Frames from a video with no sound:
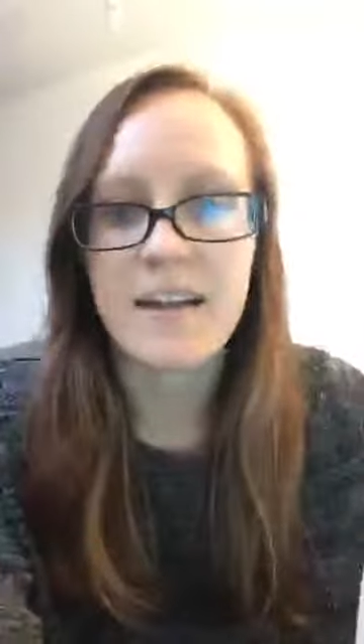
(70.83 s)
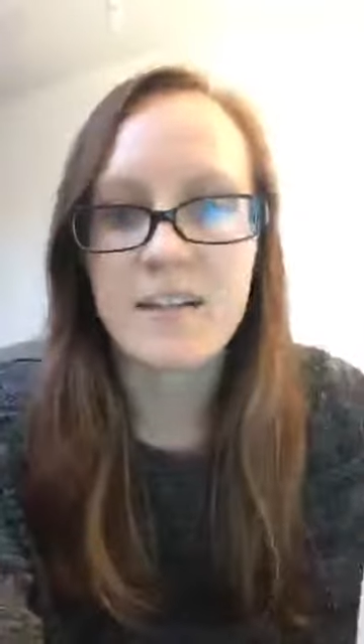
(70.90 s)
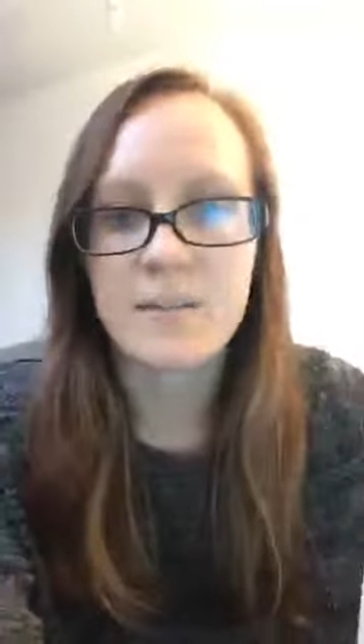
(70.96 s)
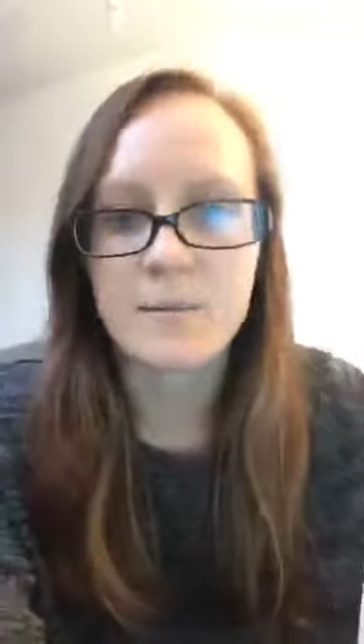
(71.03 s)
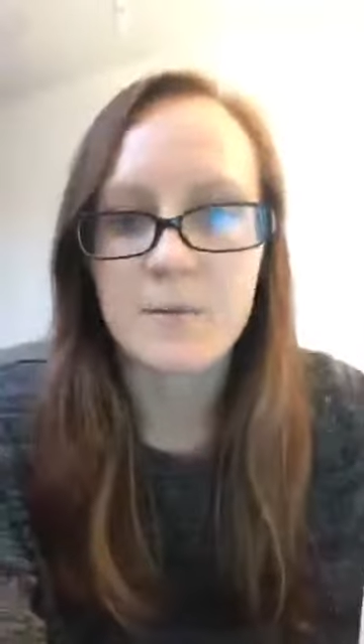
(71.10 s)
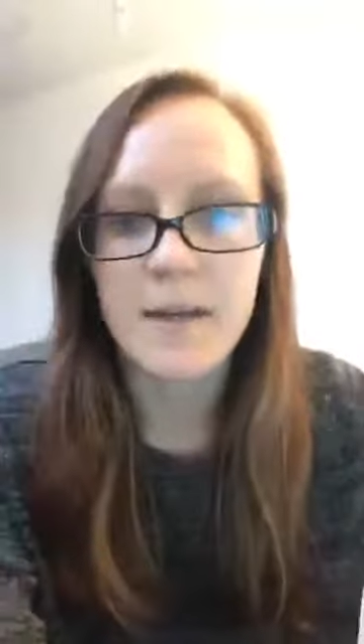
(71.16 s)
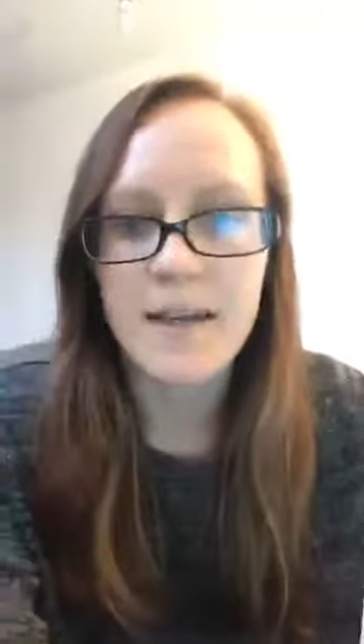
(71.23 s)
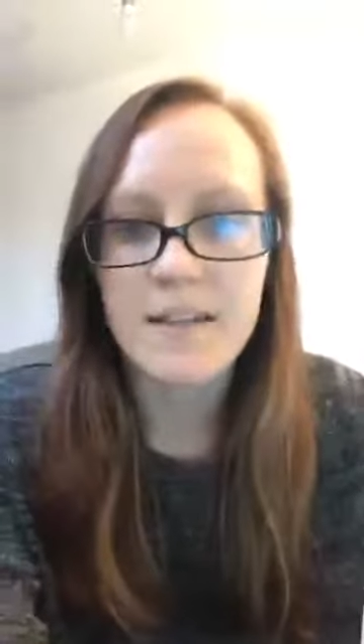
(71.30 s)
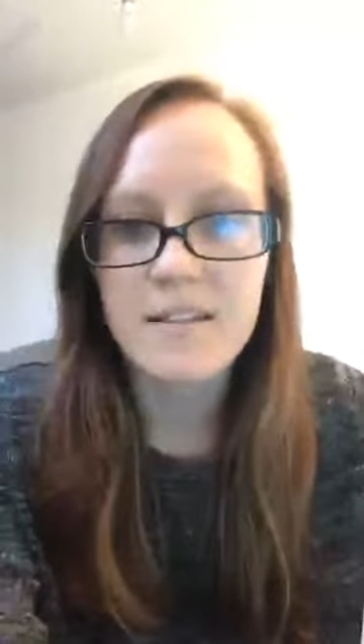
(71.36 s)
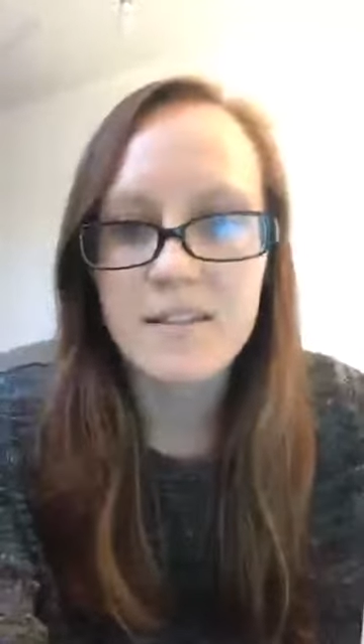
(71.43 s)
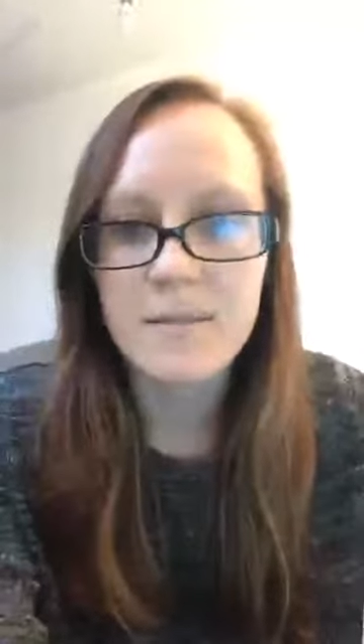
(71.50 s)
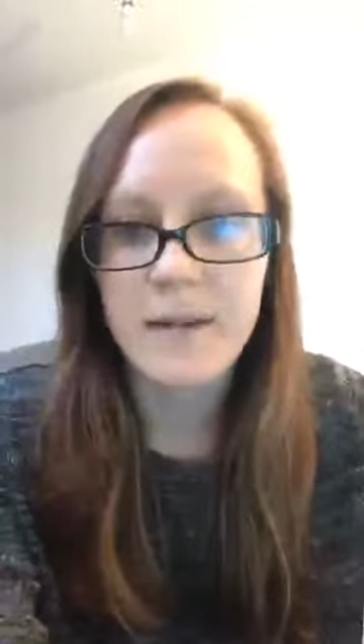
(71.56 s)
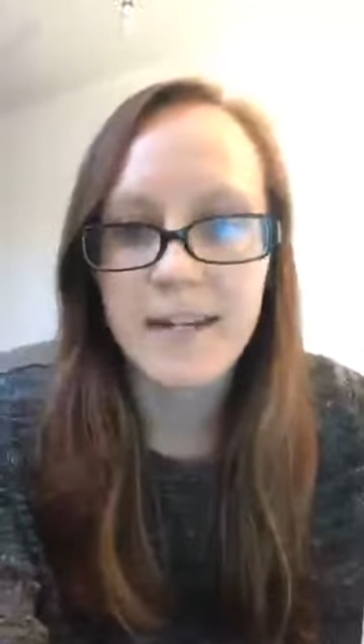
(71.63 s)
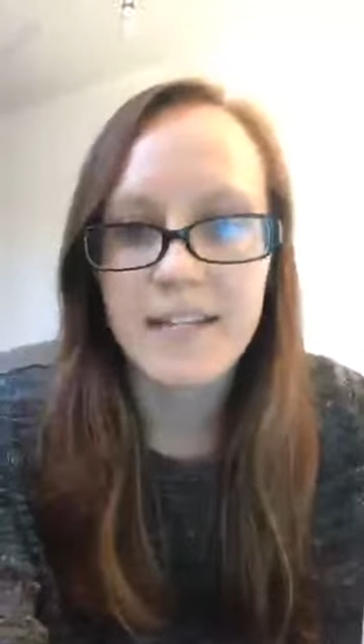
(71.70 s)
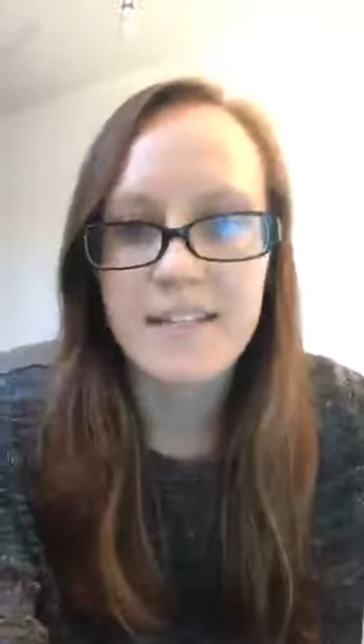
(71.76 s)
as well
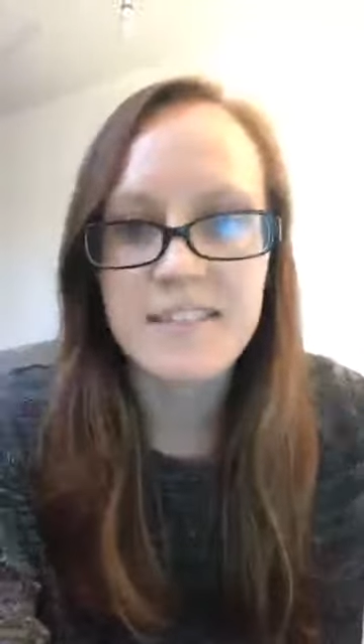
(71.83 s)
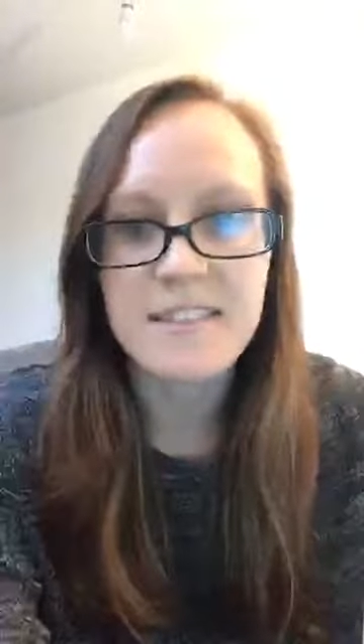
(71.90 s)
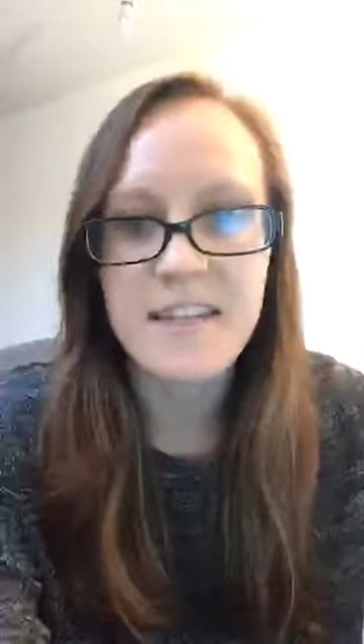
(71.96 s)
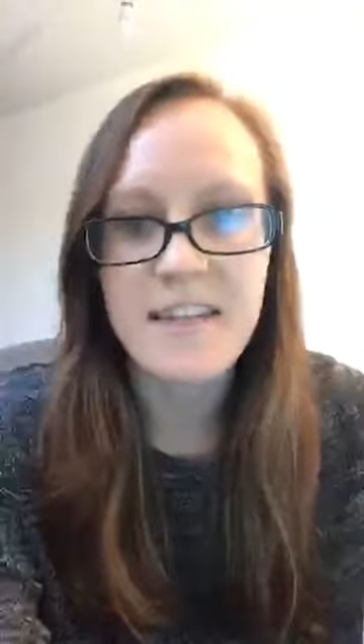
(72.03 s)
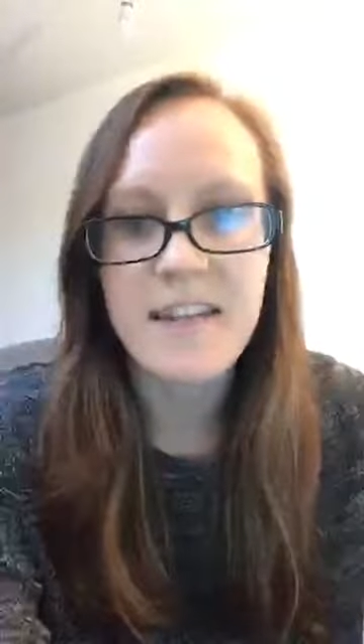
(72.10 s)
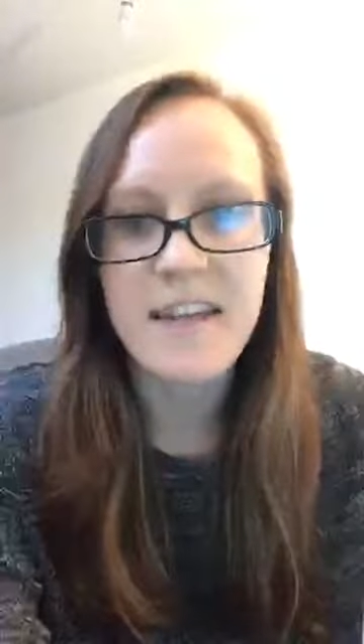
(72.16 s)
so I can see.